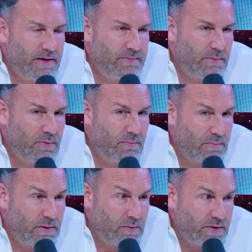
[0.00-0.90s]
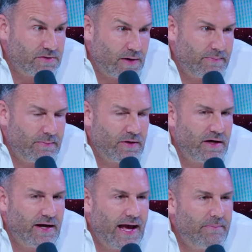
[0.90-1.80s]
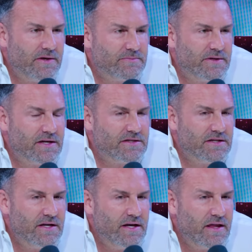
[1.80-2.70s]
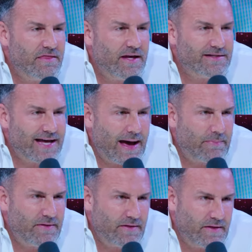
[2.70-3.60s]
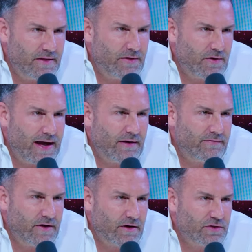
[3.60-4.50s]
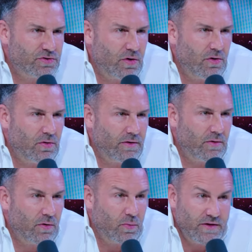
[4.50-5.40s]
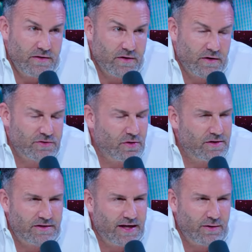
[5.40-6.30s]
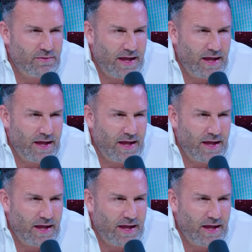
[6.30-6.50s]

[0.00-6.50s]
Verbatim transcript: people, but the reason why people get unhappy is because things happen that they're out of their control or or within their control that they don't